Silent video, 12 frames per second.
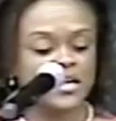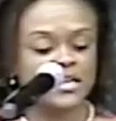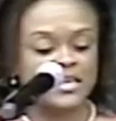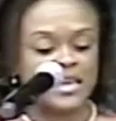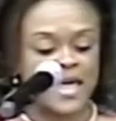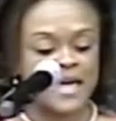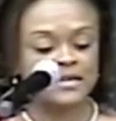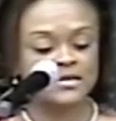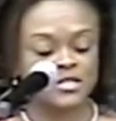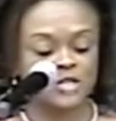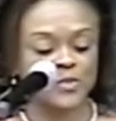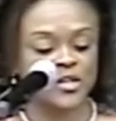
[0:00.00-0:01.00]
The
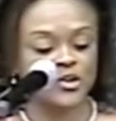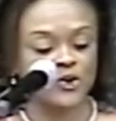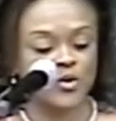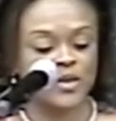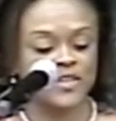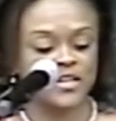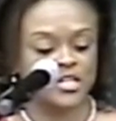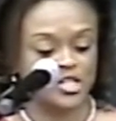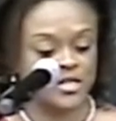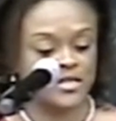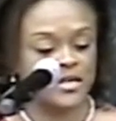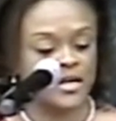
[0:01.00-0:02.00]
next speaker on
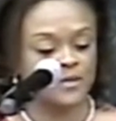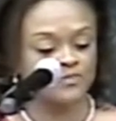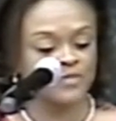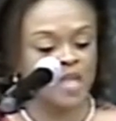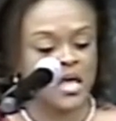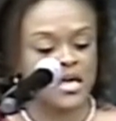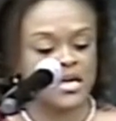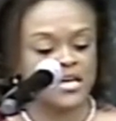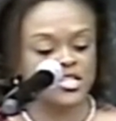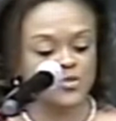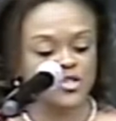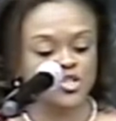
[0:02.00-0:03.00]
the agenda
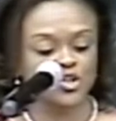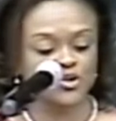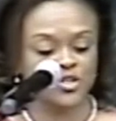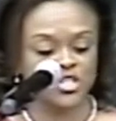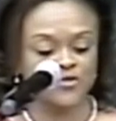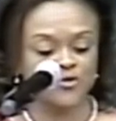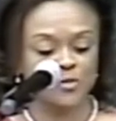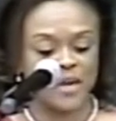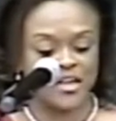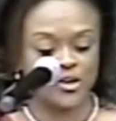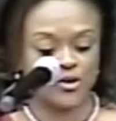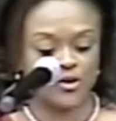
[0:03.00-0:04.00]
is Mr.
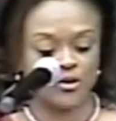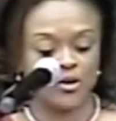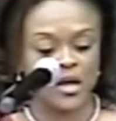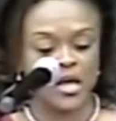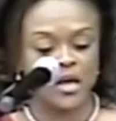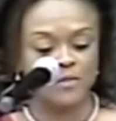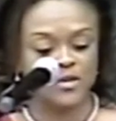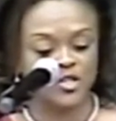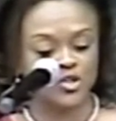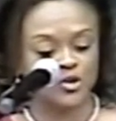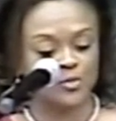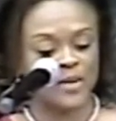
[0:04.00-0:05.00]
Christopher Baker.
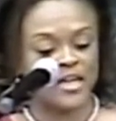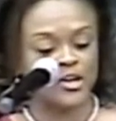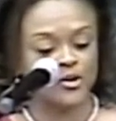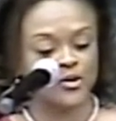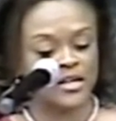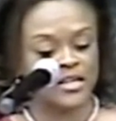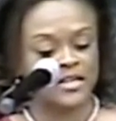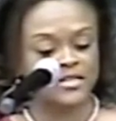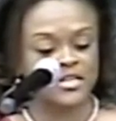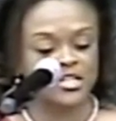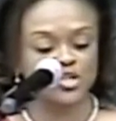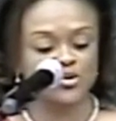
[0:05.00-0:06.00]
Mr. Baker
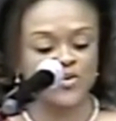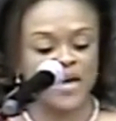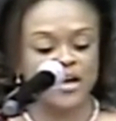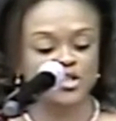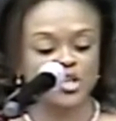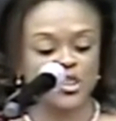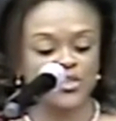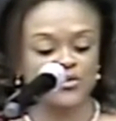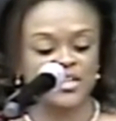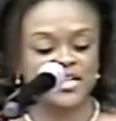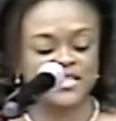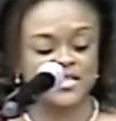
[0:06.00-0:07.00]
is a
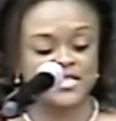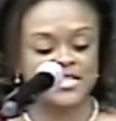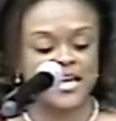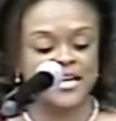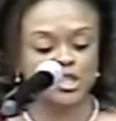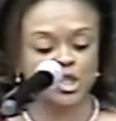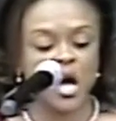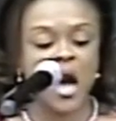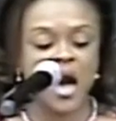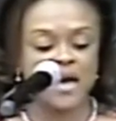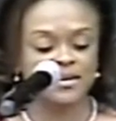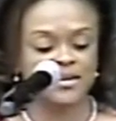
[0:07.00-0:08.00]
2003
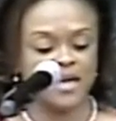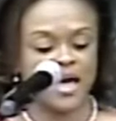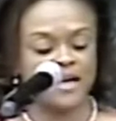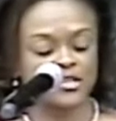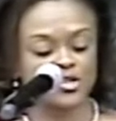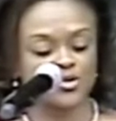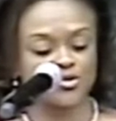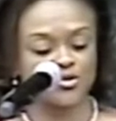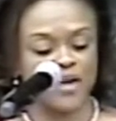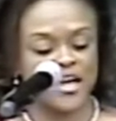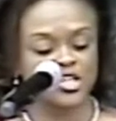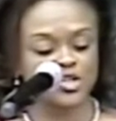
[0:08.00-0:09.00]
D.H. Conley High
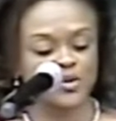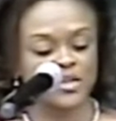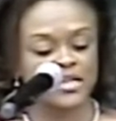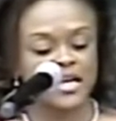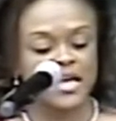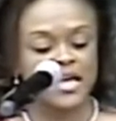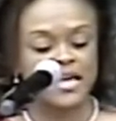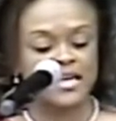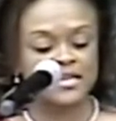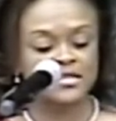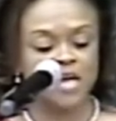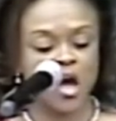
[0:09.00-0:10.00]
School graduate.
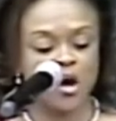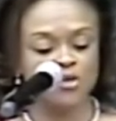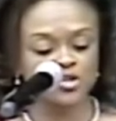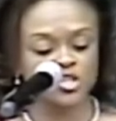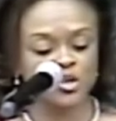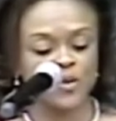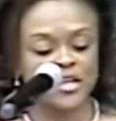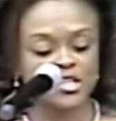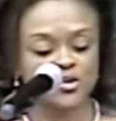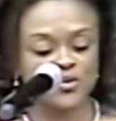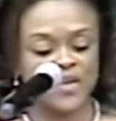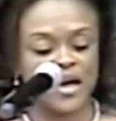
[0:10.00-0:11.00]
He is also
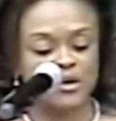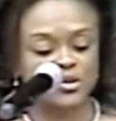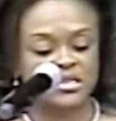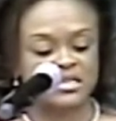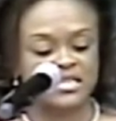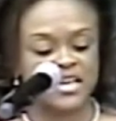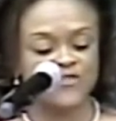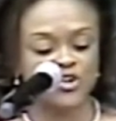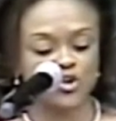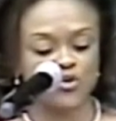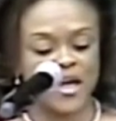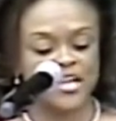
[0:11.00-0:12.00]
a
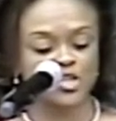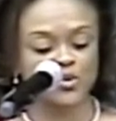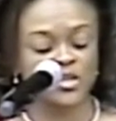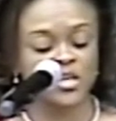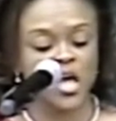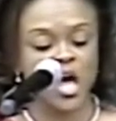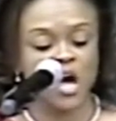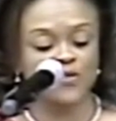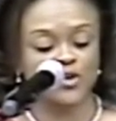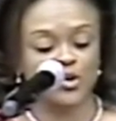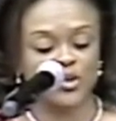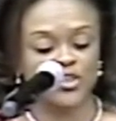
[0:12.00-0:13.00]
2007 graduate
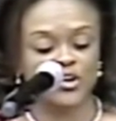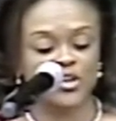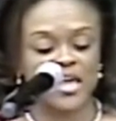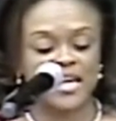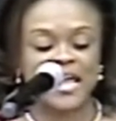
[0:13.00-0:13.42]
of North